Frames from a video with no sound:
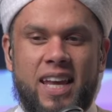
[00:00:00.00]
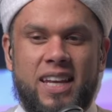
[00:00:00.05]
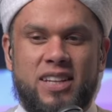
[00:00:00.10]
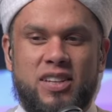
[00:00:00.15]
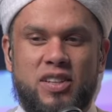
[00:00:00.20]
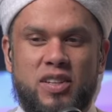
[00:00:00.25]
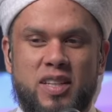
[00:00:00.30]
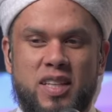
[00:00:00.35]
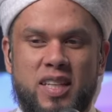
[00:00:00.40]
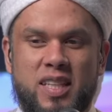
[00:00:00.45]

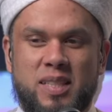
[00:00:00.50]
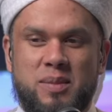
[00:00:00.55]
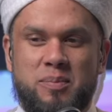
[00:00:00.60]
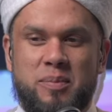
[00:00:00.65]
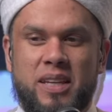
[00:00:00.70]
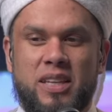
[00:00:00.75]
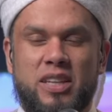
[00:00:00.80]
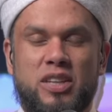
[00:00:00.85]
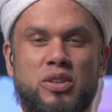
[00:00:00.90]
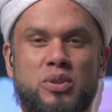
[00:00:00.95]
And he's
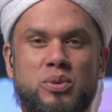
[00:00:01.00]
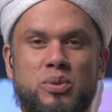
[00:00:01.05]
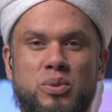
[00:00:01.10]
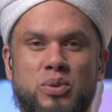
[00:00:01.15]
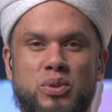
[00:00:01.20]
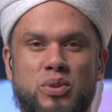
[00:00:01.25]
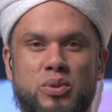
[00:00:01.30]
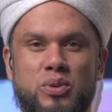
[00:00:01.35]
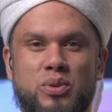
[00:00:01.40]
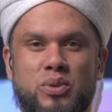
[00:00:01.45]
making
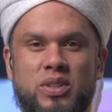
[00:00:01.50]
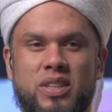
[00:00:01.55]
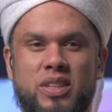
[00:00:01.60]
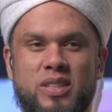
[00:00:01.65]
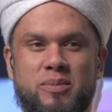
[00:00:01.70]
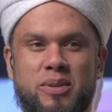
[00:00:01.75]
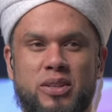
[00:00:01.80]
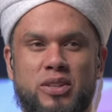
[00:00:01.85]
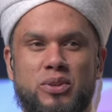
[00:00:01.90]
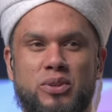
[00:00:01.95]
you, you
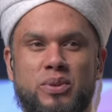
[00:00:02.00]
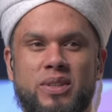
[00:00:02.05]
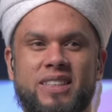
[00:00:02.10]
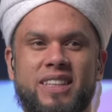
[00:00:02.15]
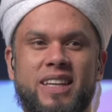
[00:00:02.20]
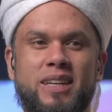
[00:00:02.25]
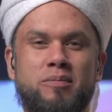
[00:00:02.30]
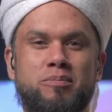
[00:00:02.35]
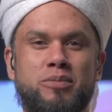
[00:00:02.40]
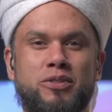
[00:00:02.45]
He's making you
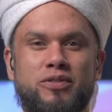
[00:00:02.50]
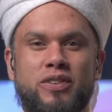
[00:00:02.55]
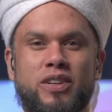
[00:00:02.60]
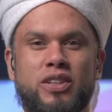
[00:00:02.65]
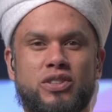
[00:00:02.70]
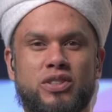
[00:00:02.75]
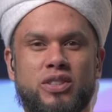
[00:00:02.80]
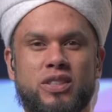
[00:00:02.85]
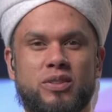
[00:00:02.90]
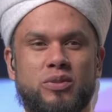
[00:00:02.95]
attain
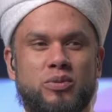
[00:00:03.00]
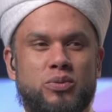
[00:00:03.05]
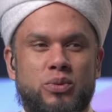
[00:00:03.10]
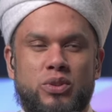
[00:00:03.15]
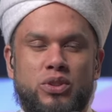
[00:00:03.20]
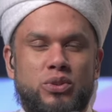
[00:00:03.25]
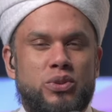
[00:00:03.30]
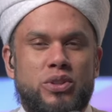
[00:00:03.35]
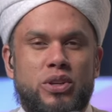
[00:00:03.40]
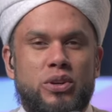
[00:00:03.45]
perfection
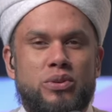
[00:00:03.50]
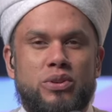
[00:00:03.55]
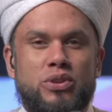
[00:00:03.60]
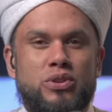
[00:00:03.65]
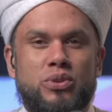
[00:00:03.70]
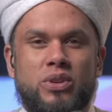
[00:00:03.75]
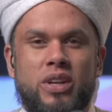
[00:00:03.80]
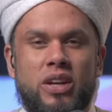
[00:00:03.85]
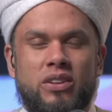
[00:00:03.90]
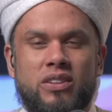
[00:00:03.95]
when you know
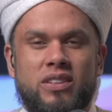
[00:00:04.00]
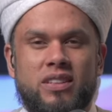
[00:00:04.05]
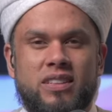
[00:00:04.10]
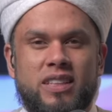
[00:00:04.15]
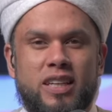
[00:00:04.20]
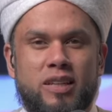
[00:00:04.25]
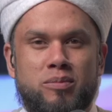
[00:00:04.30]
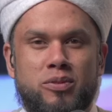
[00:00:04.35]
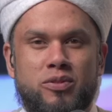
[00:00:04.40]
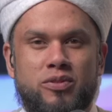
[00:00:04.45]
that you cannot
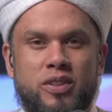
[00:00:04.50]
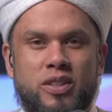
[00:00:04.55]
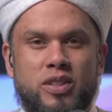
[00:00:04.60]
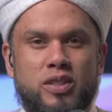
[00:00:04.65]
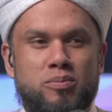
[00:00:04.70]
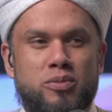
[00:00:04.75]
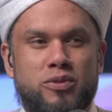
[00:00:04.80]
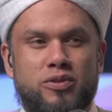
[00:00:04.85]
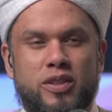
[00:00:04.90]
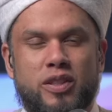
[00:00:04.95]
attain
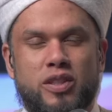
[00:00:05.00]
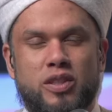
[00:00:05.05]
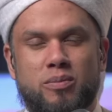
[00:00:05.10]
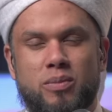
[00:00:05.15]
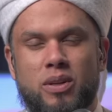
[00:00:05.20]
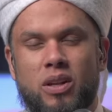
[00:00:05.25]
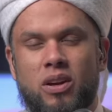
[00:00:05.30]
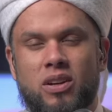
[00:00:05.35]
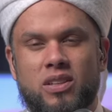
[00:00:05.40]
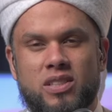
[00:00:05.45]
perfection. Perfection
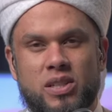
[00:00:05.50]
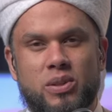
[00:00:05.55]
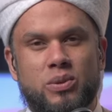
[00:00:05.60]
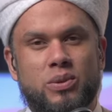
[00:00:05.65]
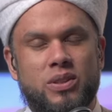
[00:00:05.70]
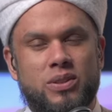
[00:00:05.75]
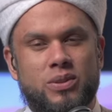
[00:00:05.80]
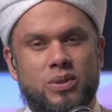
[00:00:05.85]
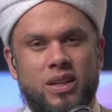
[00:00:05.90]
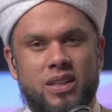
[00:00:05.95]
belongs
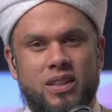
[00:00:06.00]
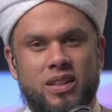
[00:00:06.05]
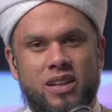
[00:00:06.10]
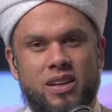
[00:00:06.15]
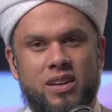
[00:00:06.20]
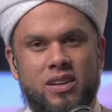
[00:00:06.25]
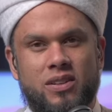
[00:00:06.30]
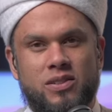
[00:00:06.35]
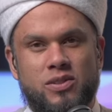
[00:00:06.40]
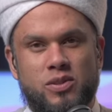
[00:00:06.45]
only to
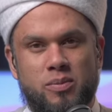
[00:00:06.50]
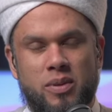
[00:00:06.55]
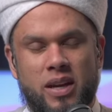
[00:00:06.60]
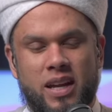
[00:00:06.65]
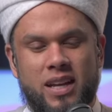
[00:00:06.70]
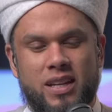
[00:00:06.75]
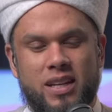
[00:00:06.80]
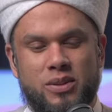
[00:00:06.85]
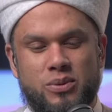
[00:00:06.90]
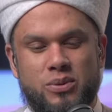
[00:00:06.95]
Allah
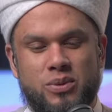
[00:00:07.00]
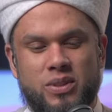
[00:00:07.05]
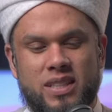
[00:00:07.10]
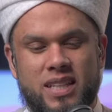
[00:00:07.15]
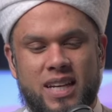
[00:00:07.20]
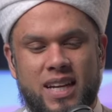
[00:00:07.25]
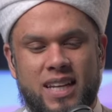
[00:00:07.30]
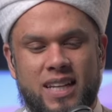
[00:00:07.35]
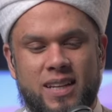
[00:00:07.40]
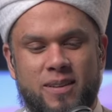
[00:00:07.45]
subhanahu wa
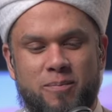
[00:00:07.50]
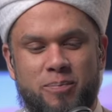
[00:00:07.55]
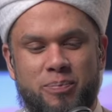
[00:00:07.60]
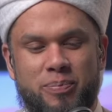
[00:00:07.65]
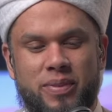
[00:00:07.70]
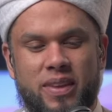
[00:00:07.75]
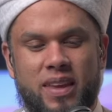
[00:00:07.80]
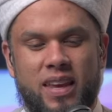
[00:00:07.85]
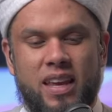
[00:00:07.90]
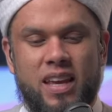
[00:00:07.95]
ta'ala.
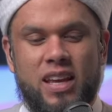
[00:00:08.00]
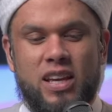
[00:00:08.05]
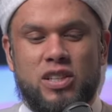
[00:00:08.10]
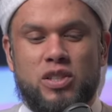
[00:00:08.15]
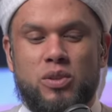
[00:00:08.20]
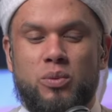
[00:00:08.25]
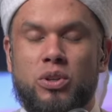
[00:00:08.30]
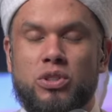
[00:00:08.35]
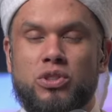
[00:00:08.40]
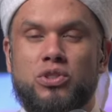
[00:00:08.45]

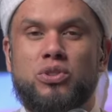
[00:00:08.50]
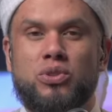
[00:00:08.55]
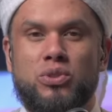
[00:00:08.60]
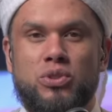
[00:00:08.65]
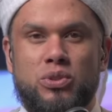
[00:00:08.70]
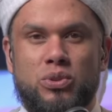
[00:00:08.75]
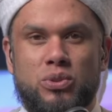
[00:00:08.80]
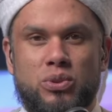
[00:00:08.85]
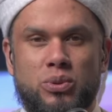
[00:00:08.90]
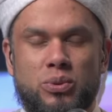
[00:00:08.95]
So, what
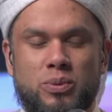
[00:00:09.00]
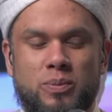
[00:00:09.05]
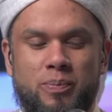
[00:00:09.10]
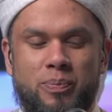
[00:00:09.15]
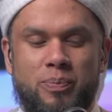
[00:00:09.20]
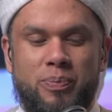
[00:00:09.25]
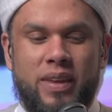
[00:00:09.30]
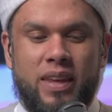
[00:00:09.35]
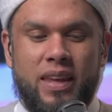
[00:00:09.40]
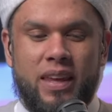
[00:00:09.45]
should you do?
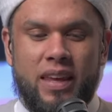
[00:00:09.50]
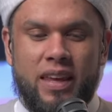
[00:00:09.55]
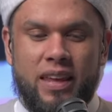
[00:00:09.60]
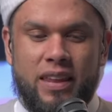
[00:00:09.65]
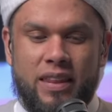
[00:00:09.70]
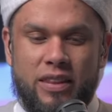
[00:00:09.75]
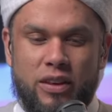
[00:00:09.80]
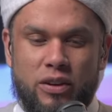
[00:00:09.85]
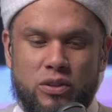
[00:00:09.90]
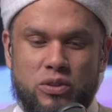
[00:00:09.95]

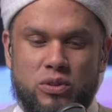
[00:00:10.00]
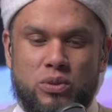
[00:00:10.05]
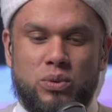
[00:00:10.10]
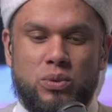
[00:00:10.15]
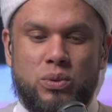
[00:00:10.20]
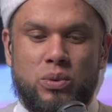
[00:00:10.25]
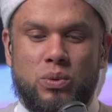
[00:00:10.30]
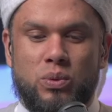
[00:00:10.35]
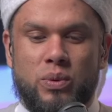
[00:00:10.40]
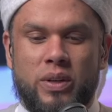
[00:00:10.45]
There are
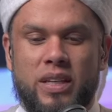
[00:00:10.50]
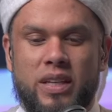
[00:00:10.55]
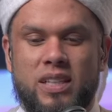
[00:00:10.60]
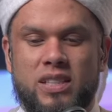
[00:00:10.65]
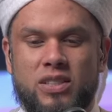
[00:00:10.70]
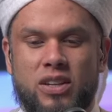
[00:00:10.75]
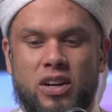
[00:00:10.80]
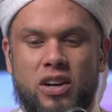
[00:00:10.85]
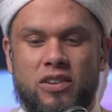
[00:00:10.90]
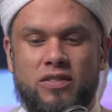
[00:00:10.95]
two
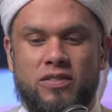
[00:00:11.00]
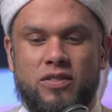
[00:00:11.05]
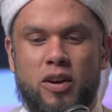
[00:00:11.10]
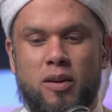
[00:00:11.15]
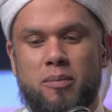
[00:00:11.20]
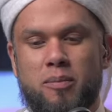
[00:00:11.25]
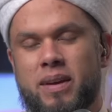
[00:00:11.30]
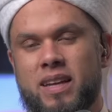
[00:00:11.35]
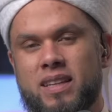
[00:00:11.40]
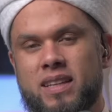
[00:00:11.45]
ways of
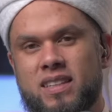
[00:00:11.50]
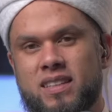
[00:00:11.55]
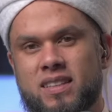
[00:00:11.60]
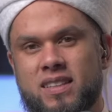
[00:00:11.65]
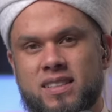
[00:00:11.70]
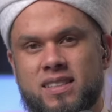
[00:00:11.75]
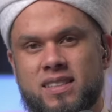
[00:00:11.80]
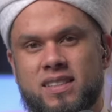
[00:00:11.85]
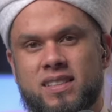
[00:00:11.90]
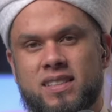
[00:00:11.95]
combating
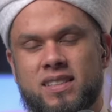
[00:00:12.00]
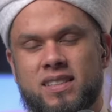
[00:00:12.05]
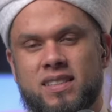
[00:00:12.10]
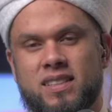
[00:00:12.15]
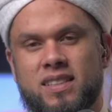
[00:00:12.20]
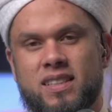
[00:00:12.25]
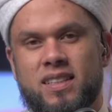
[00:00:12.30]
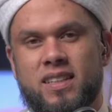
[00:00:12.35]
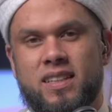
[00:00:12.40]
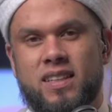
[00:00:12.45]
this
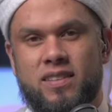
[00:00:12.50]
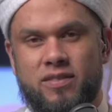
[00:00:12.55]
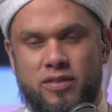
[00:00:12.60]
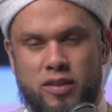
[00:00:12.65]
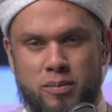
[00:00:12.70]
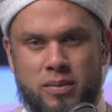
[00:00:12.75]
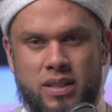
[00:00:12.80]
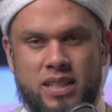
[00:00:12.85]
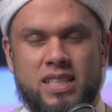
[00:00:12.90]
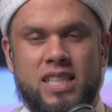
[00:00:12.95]
uh,
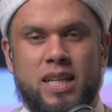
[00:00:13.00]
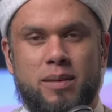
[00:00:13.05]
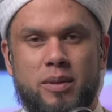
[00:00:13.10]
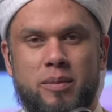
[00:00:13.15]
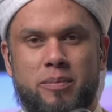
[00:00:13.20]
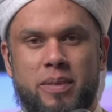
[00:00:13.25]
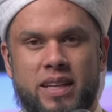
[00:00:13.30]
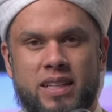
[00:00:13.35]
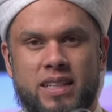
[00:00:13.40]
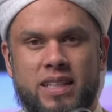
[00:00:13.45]
from an
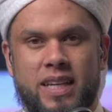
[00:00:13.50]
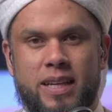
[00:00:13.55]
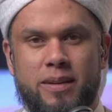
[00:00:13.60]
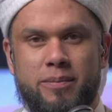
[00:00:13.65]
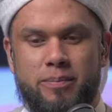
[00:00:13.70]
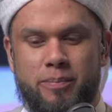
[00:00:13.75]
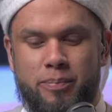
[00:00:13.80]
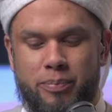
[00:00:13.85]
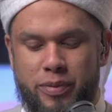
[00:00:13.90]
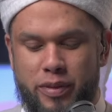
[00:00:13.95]
Islamic
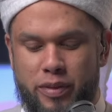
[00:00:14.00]
paradigm.